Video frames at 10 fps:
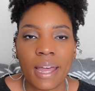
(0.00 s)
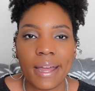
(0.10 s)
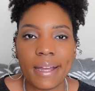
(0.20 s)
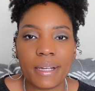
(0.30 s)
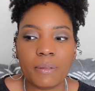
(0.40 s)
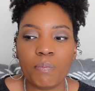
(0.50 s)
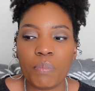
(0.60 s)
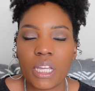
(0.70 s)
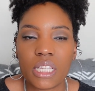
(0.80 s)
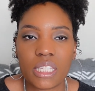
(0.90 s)

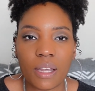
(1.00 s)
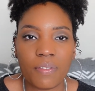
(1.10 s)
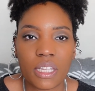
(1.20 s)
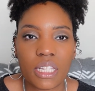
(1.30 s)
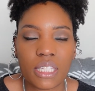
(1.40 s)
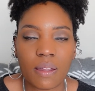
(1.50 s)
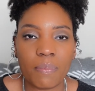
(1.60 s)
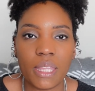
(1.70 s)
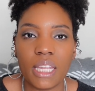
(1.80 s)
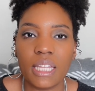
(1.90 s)
But it's definitely
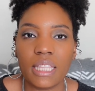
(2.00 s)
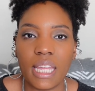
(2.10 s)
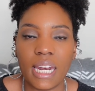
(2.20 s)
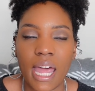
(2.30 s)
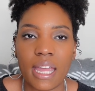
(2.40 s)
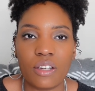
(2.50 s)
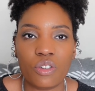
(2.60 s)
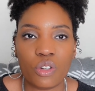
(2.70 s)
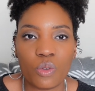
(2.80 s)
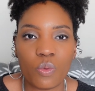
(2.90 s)
something that I
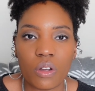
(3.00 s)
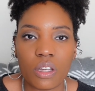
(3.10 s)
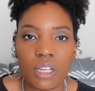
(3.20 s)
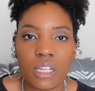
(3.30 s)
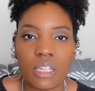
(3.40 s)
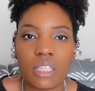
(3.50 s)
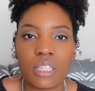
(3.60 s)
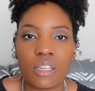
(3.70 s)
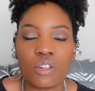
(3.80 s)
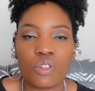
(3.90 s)
do
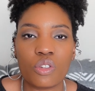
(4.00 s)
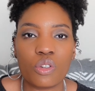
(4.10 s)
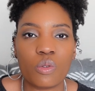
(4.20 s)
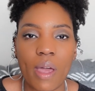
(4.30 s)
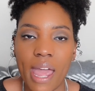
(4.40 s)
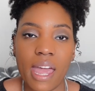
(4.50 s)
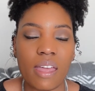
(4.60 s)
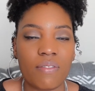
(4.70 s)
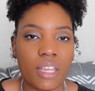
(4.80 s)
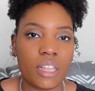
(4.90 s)
want to
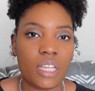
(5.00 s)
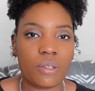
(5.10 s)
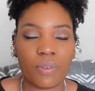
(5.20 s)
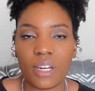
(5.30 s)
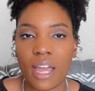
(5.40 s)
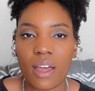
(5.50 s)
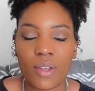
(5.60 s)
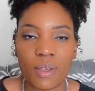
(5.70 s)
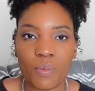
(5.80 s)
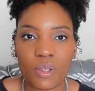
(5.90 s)
have, at least for now,
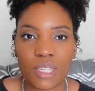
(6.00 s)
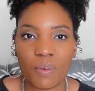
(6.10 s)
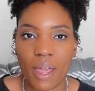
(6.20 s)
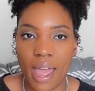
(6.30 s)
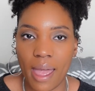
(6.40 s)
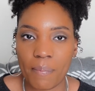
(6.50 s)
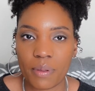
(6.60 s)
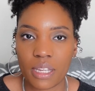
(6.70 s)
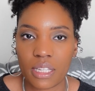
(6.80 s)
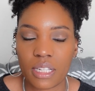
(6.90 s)
and we'll see what
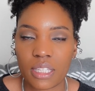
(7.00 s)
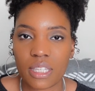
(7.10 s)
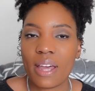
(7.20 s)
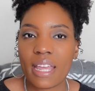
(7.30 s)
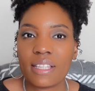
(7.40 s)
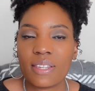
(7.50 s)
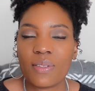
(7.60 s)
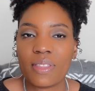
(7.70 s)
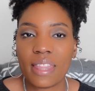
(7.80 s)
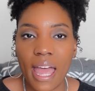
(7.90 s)
happens. Okay,
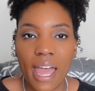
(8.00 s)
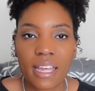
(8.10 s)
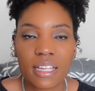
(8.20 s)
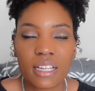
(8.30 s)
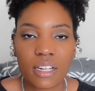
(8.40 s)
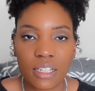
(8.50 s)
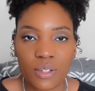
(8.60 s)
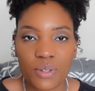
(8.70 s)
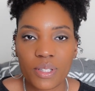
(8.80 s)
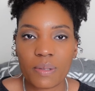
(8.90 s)
so that
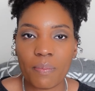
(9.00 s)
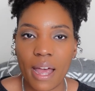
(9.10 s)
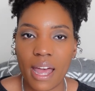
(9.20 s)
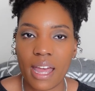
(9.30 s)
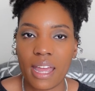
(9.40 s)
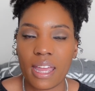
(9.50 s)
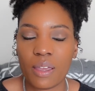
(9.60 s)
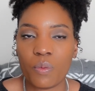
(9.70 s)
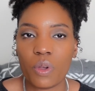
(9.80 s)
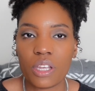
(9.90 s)
concludes
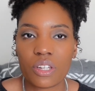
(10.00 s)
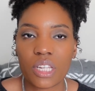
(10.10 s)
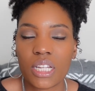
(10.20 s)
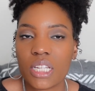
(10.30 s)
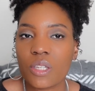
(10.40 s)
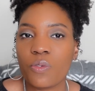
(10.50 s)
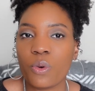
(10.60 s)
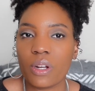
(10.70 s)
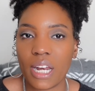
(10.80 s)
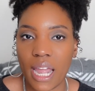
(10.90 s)
my wish list
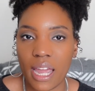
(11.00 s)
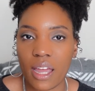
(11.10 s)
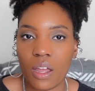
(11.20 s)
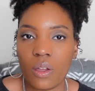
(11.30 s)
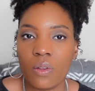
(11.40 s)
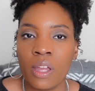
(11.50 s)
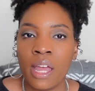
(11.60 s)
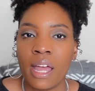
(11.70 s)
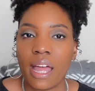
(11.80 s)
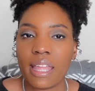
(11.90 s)
for now.
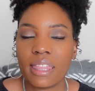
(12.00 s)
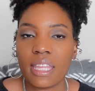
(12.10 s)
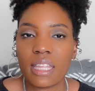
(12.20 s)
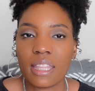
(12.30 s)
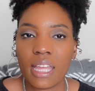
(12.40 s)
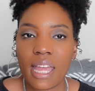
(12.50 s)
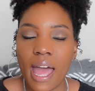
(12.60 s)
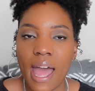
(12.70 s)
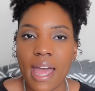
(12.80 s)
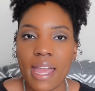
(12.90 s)
I think that
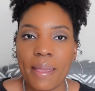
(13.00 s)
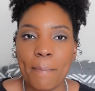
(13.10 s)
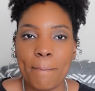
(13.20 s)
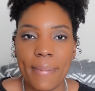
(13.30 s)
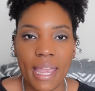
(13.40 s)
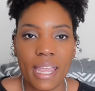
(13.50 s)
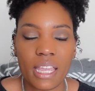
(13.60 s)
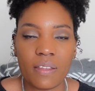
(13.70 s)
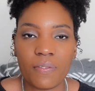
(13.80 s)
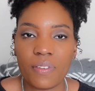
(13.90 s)
I may,
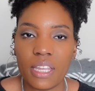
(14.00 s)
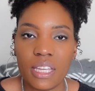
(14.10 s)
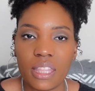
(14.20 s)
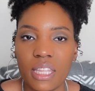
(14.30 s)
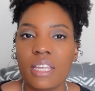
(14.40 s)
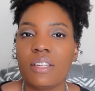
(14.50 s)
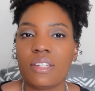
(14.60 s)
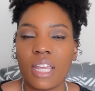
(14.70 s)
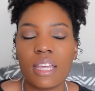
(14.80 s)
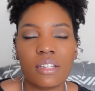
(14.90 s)
if anything
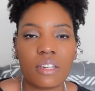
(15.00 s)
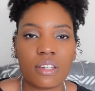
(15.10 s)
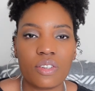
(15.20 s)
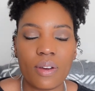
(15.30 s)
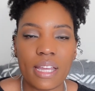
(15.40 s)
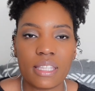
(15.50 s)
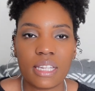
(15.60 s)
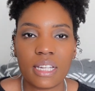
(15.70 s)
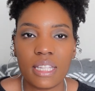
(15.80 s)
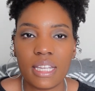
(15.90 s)
changes
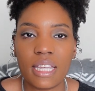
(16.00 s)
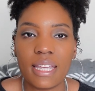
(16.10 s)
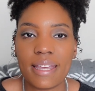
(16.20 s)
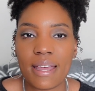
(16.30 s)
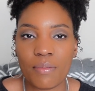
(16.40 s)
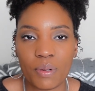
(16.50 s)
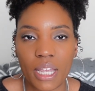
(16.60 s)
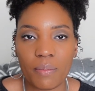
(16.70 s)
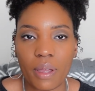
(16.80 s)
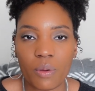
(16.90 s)
drastically,
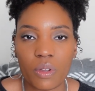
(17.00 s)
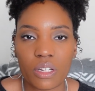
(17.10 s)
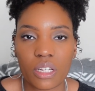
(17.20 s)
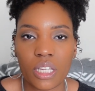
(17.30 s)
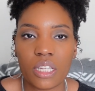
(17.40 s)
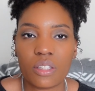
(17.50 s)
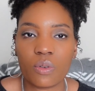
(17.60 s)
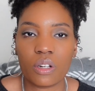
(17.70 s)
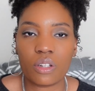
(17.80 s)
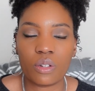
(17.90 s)
update my wish list
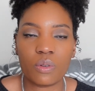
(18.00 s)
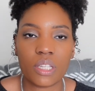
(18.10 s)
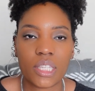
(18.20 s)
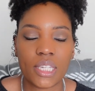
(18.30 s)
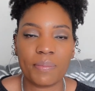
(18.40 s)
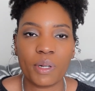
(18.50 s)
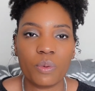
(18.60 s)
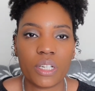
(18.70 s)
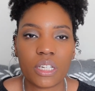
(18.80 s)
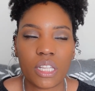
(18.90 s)
or do a summer
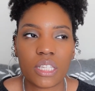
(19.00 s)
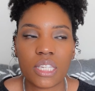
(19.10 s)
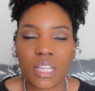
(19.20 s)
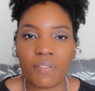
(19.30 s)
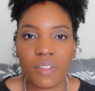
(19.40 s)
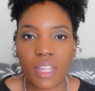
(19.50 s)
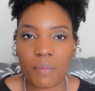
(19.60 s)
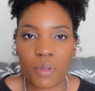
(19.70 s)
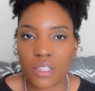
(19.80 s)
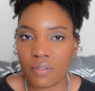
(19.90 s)
wish list, because I feel
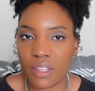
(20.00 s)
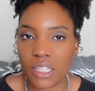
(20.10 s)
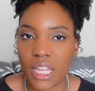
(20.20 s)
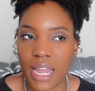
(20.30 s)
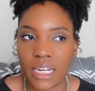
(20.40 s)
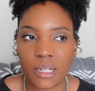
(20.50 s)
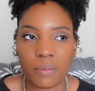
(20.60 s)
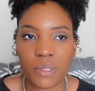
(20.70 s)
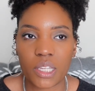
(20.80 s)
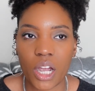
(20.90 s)
like most of these
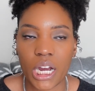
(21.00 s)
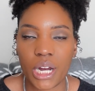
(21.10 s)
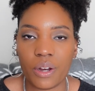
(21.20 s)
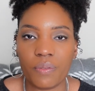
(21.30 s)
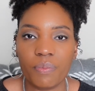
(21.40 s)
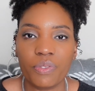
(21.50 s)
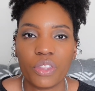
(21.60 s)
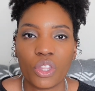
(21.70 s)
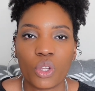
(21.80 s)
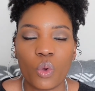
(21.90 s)
items are
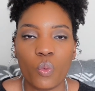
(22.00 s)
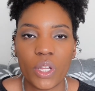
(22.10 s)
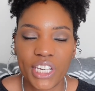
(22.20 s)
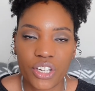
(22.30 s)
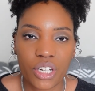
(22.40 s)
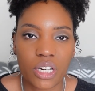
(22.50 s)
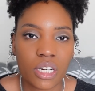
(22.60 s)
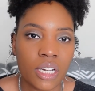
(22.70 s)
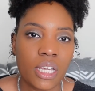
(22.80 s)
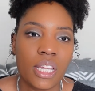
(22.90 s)

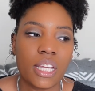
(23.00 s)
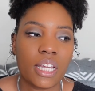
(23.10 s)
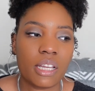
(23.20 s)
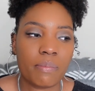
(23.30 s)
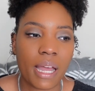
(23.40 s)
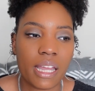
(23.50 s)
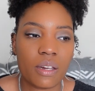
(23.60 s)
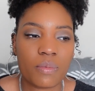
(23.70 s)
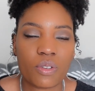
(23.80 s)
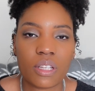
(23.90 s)
winter items or